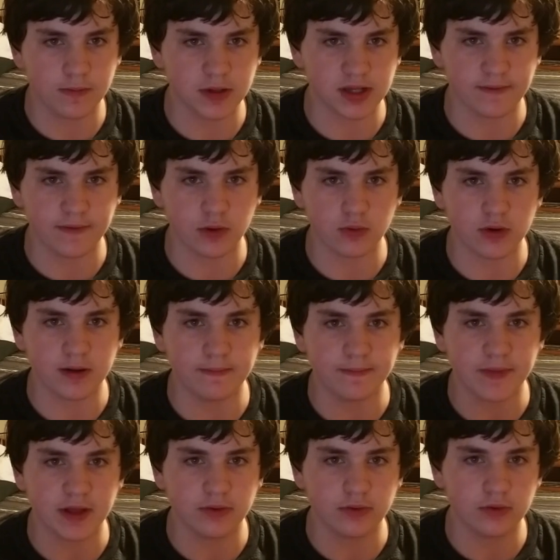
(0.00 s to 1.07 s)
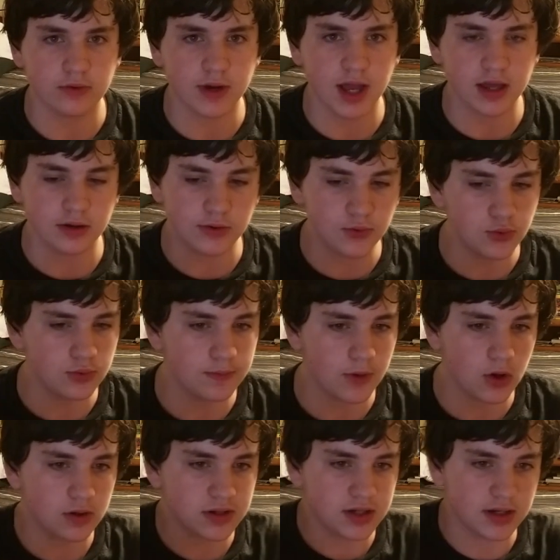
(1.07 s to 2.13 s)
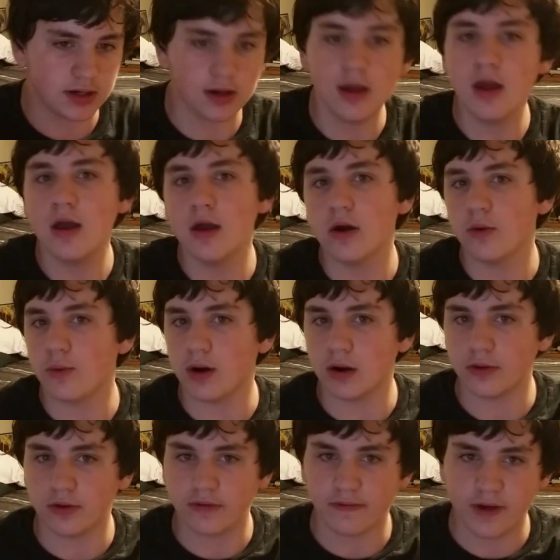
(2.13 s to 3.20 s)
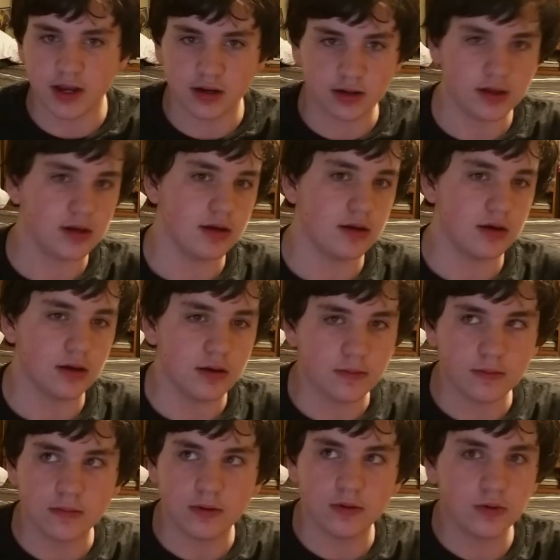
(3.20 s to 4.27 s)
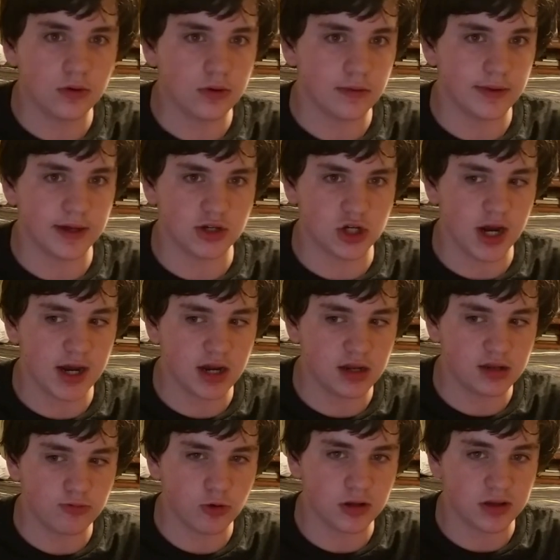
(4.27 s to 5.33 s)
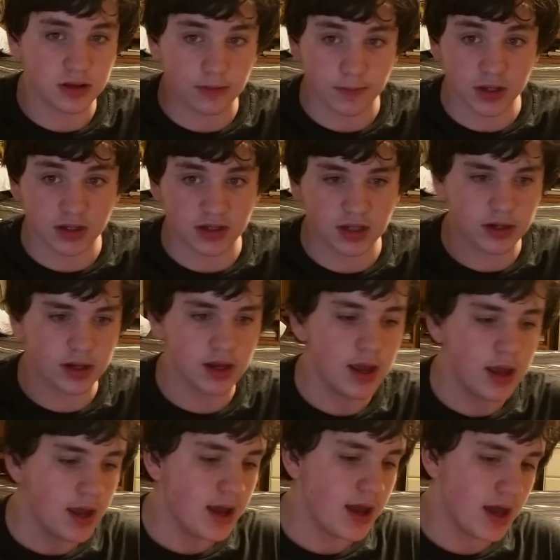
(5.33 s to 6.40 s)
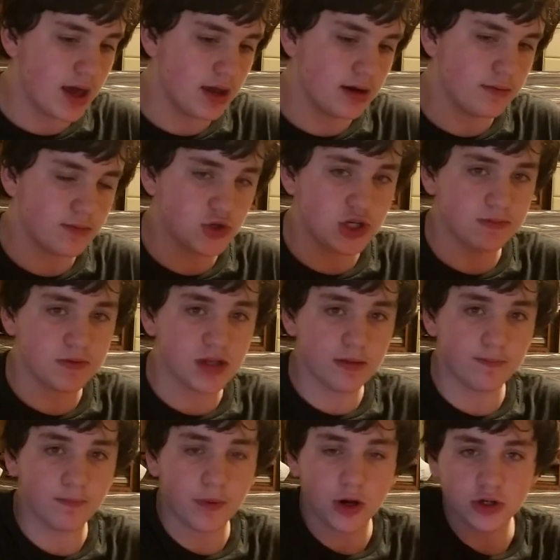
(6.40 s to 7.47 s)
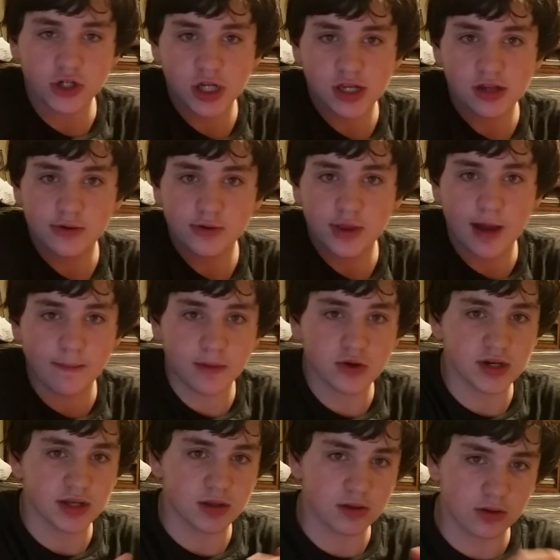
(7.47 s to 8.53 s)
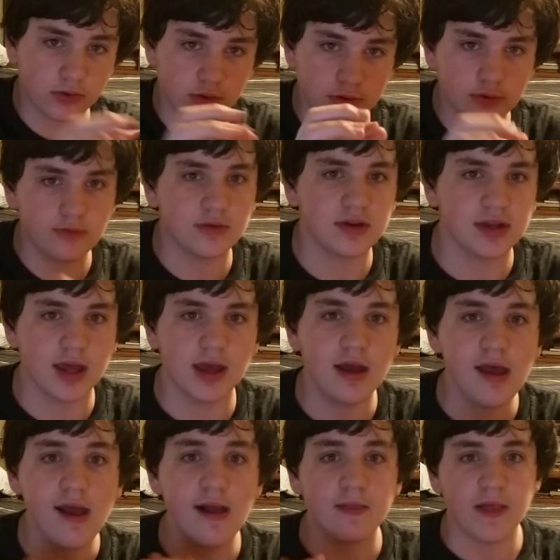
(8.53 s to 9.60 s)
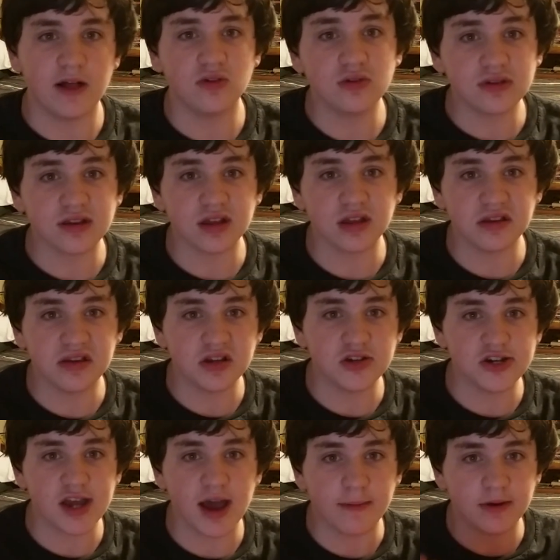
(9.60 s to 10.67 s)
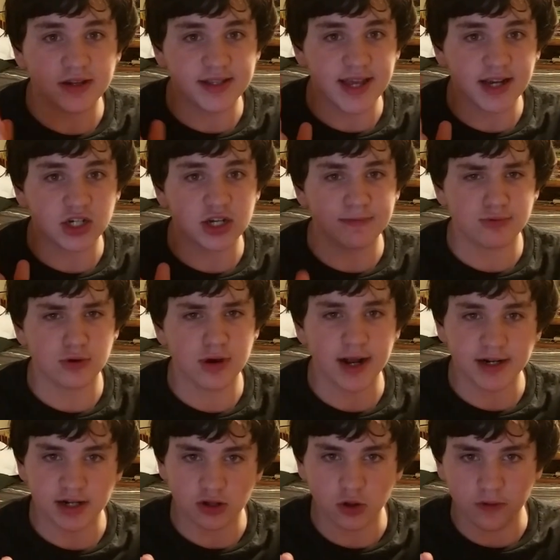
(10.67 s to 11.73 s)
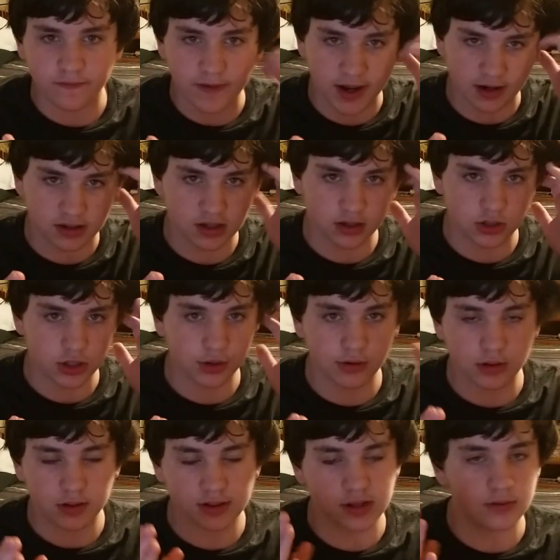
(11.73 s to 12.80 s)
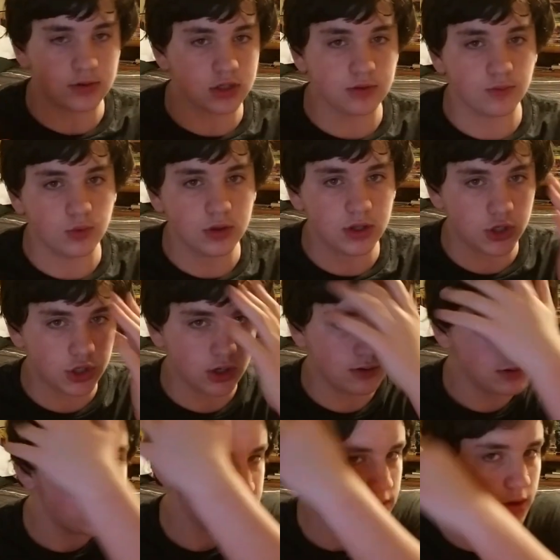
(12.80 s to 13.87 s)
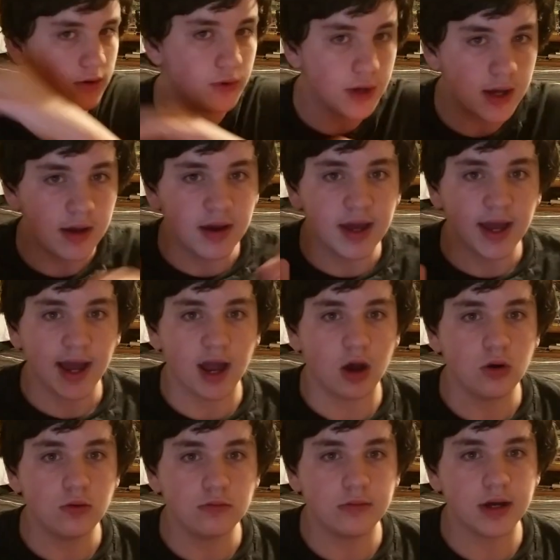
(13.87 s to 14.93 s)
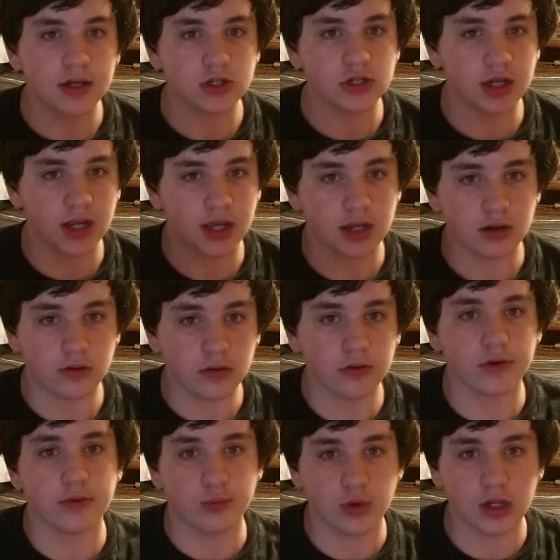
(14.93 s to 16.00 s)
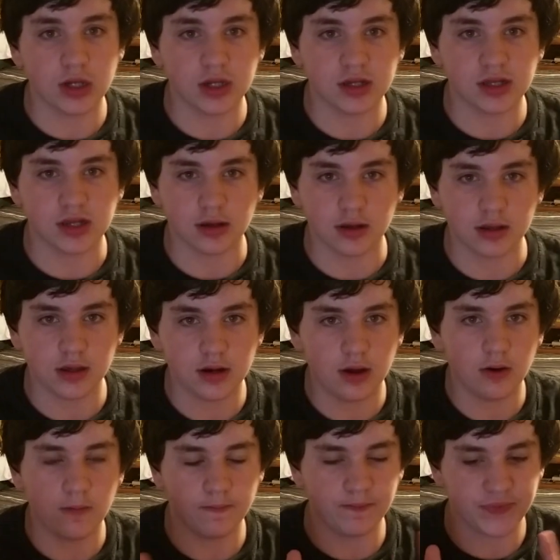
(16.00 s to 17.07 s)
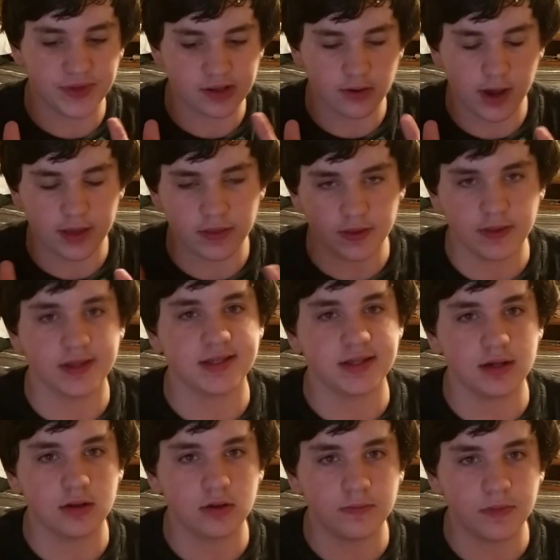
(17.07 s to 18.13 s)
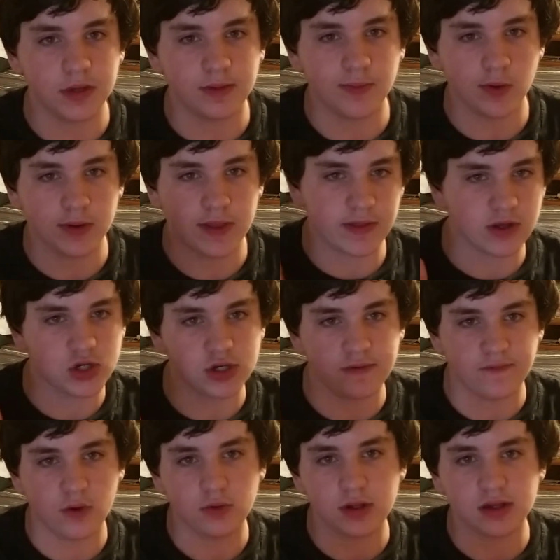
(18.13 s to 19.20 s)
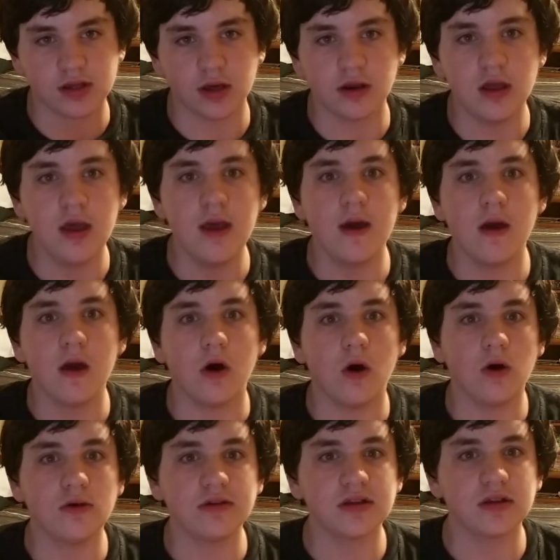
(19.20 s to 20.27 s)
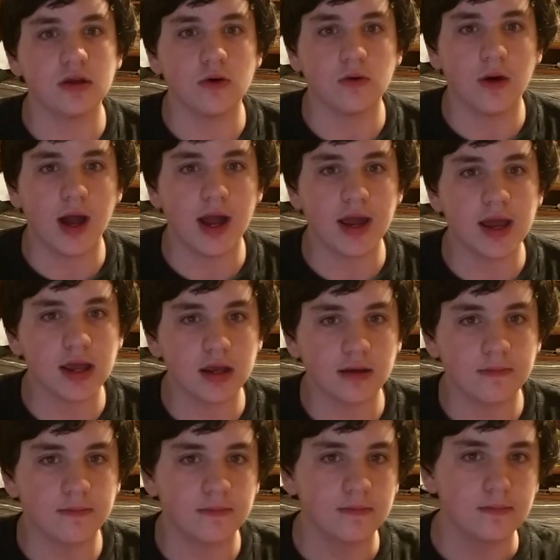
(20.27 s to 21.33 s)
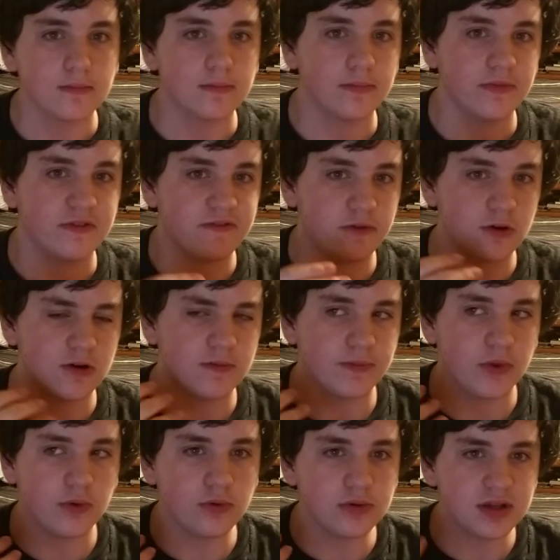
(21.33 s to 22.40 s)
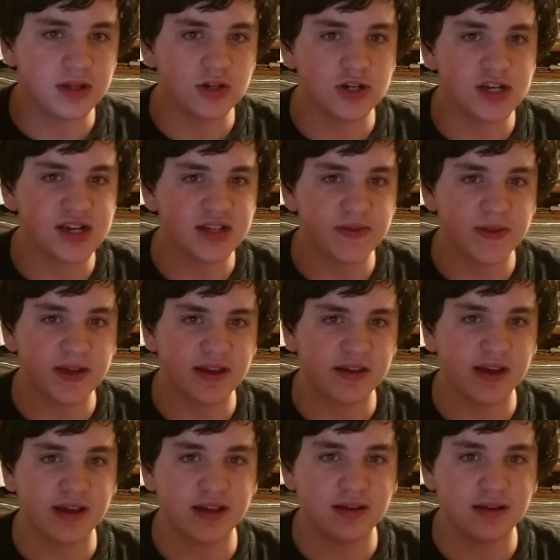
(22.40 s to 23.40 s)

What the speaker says: in Pacific Rim, that little kind of Newton ball scene, where they're fighting in that Chinese place, the big city, and Gypsy punches through that building, the little Newton set, that looks like CGI, but it's actually practical effects. So it really shows you, though, how much it can look realistic, you know? So I think that's another big point that they should focus on. Also, for the whole CGI thing,